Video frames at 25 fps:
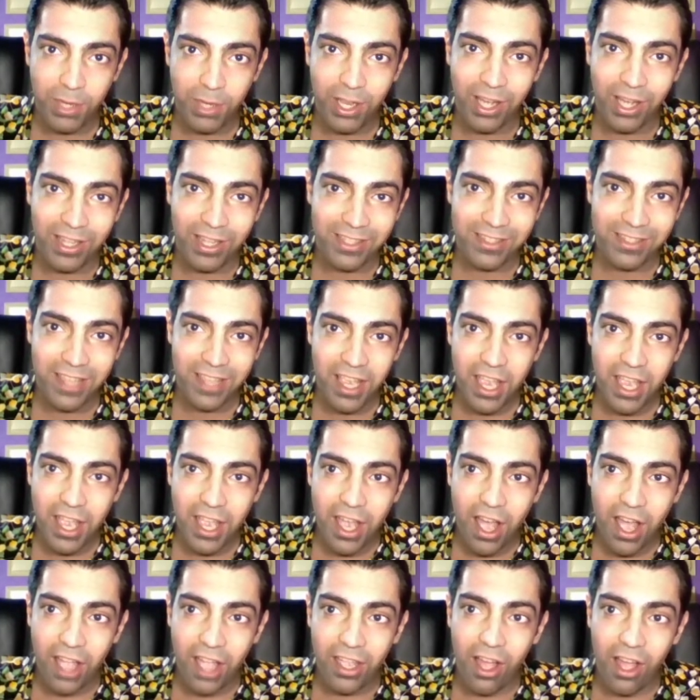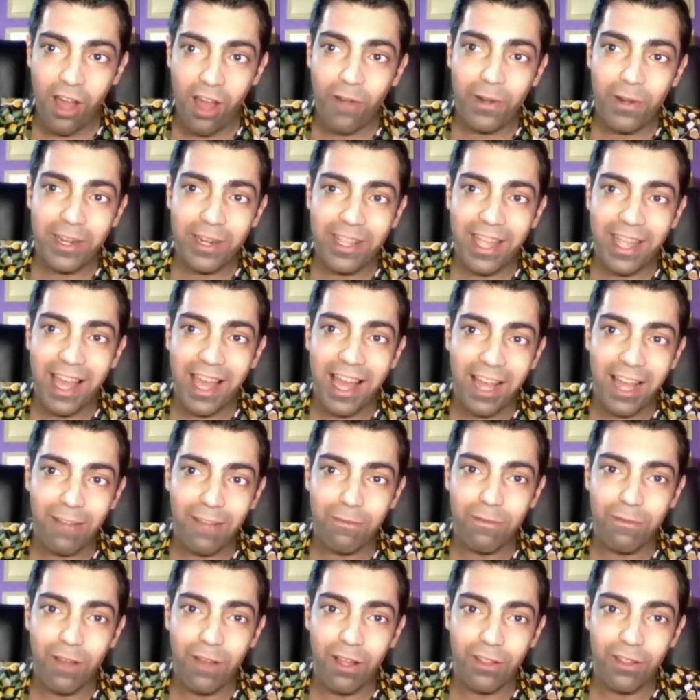Because I already
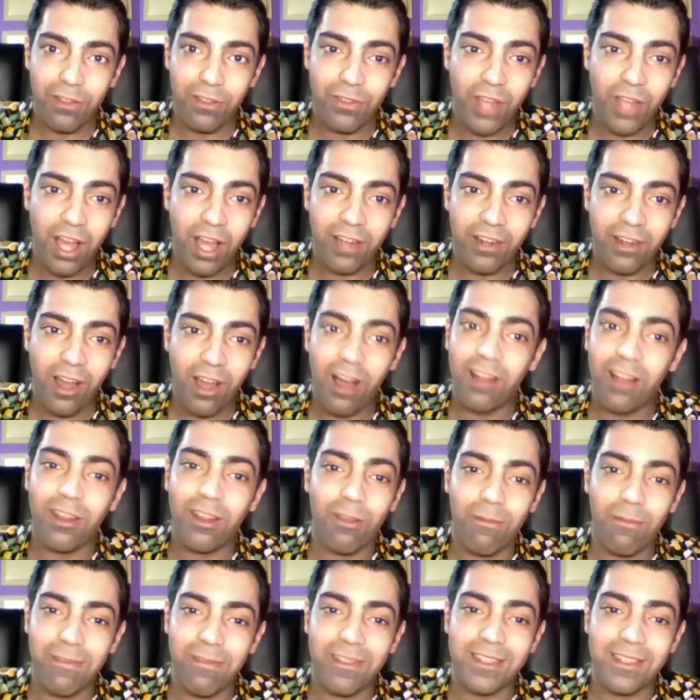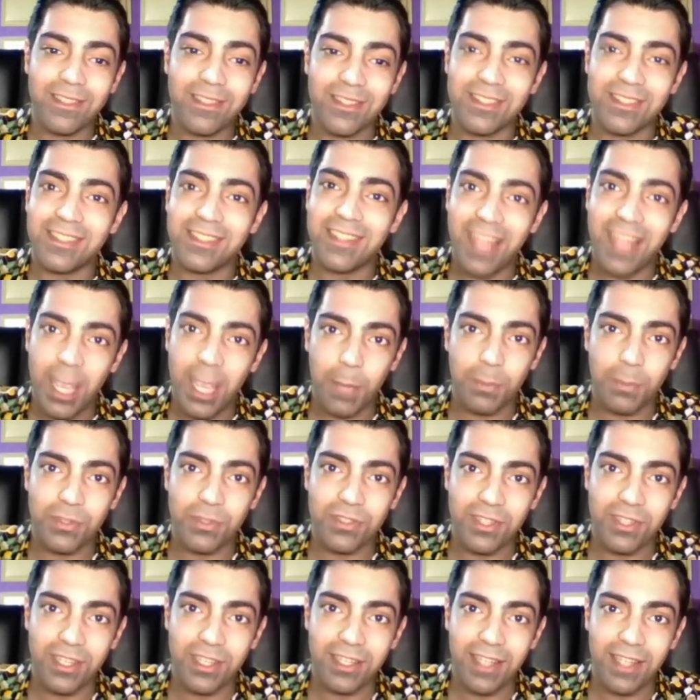have done all of these
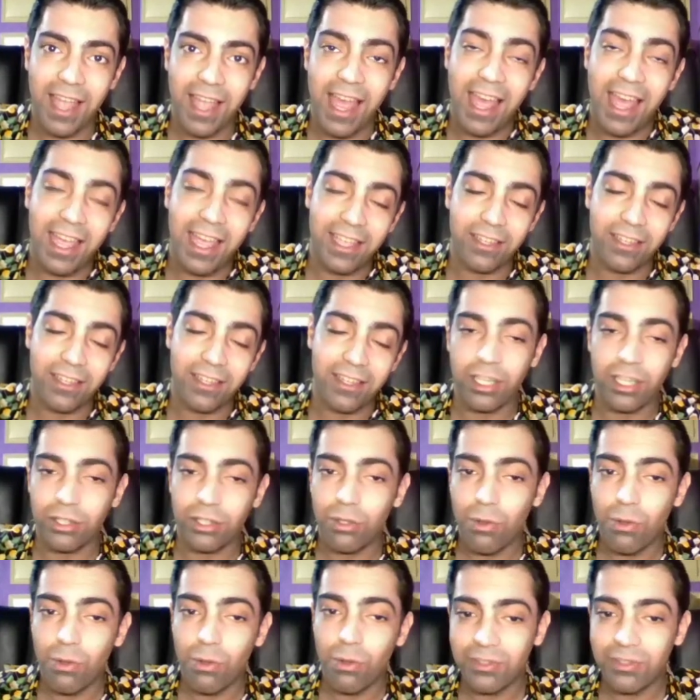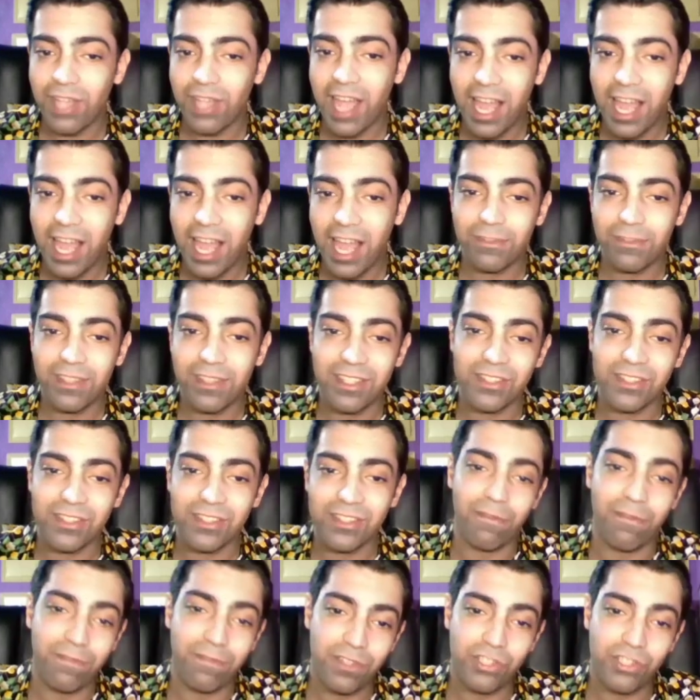steps and I don't have the
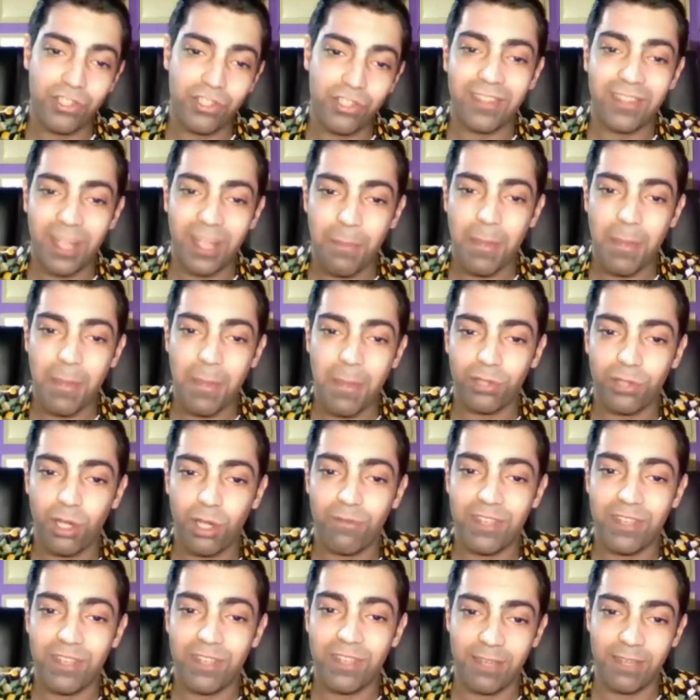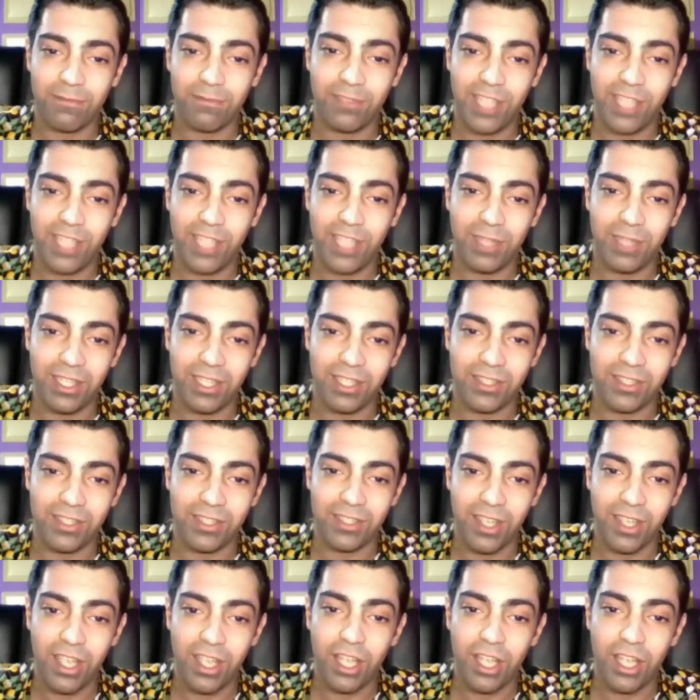sufficient amount of S F T M
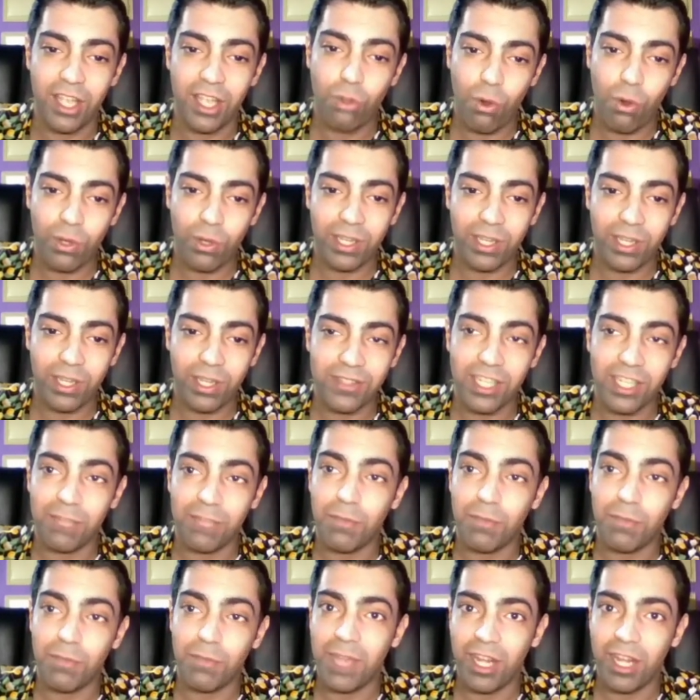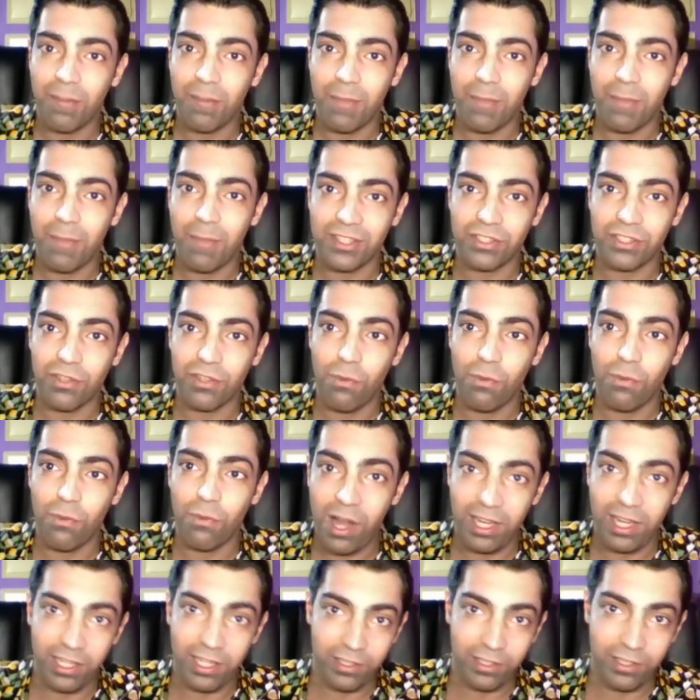X tokens in my MetaMask
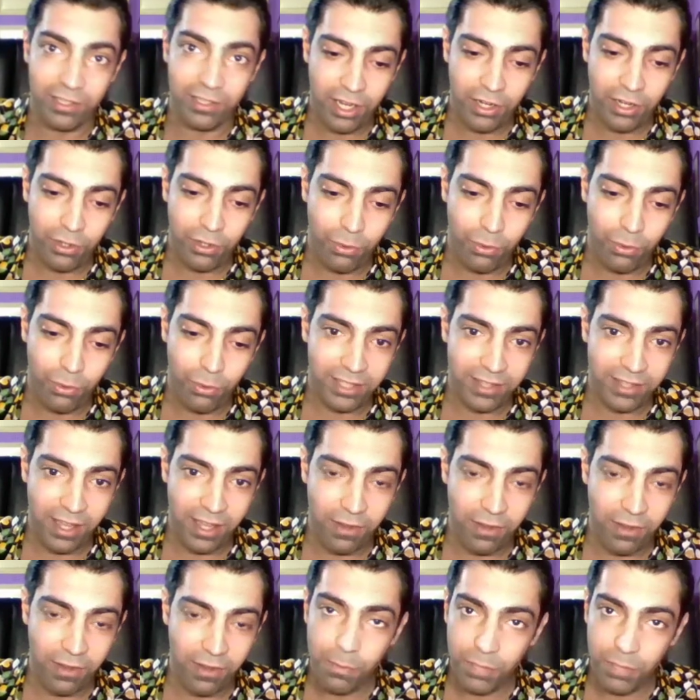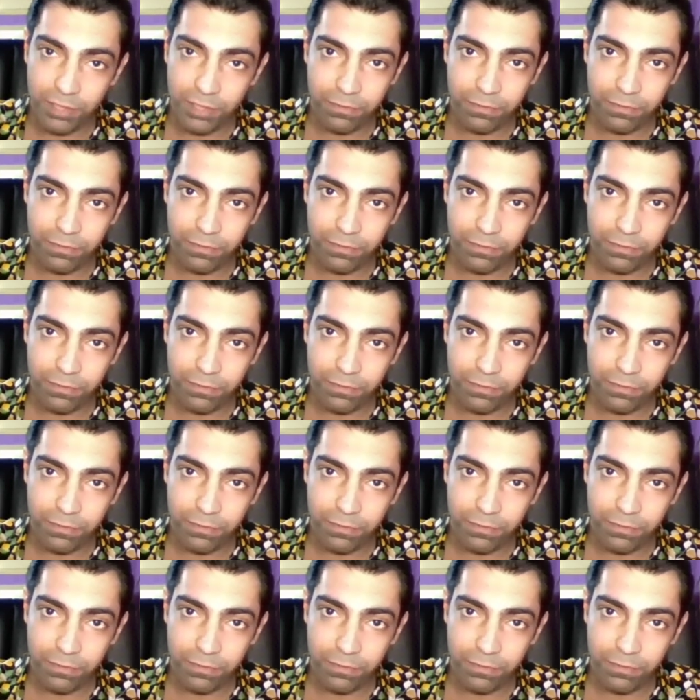wallet right now.